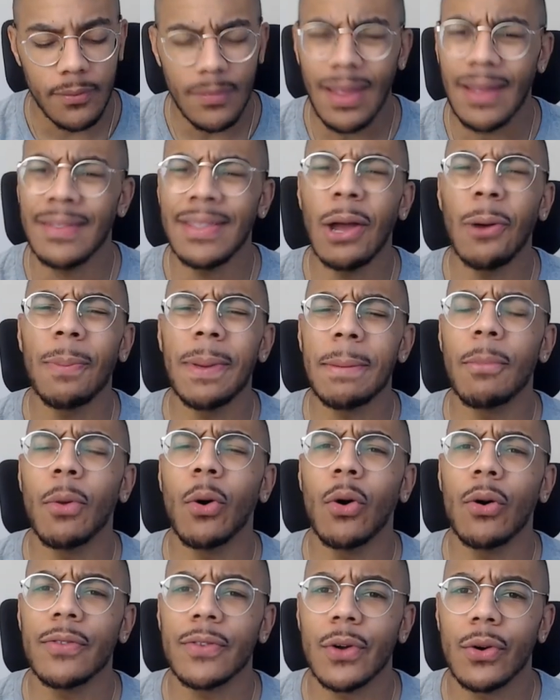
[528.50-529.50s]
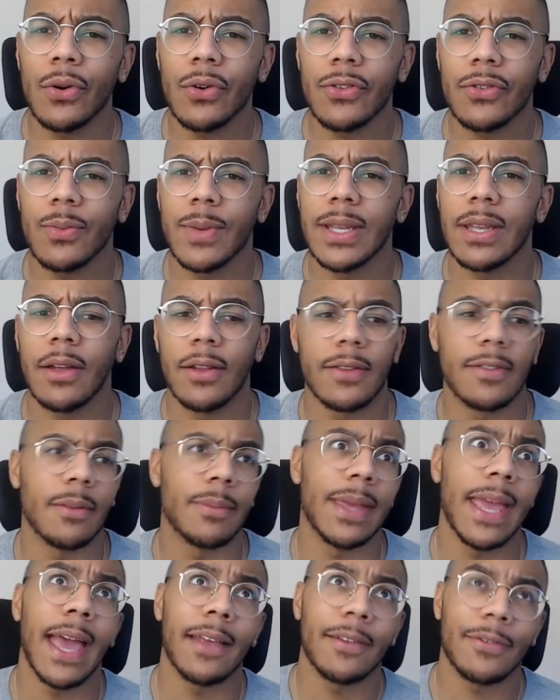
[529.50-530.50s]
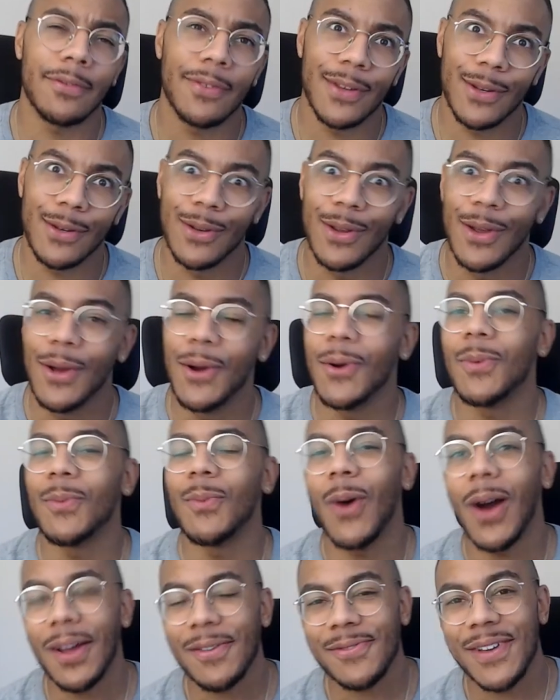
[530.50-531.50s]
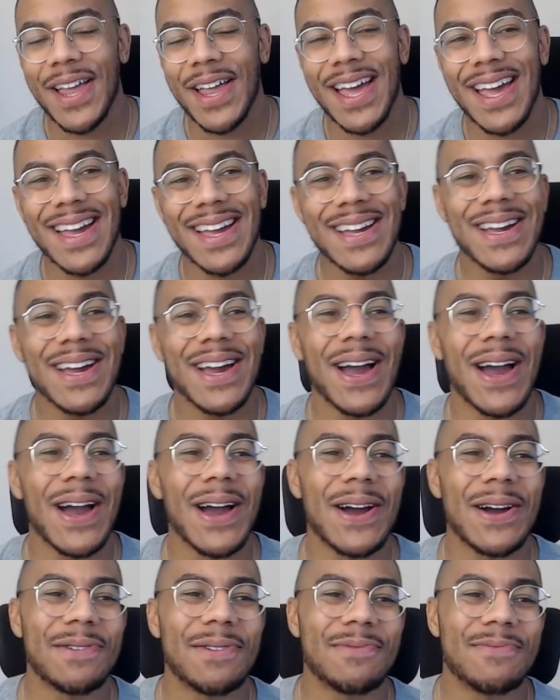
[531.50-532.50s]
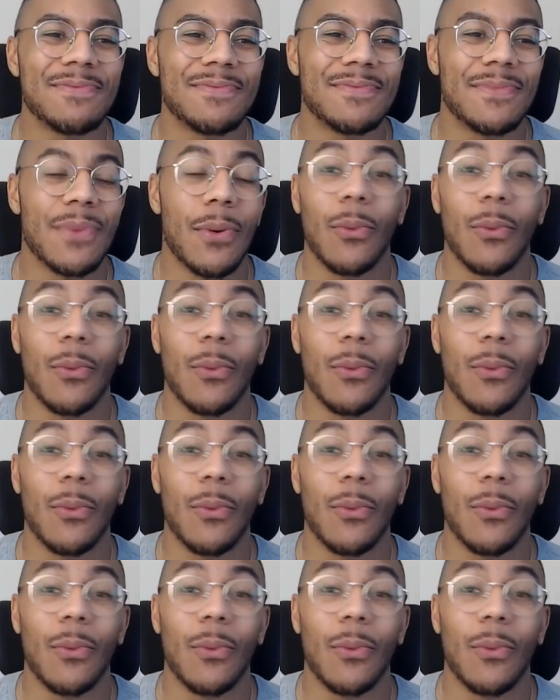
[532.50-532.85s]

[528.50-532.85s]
There'll be more, of course. We know there's going to be s Wyflair, y um,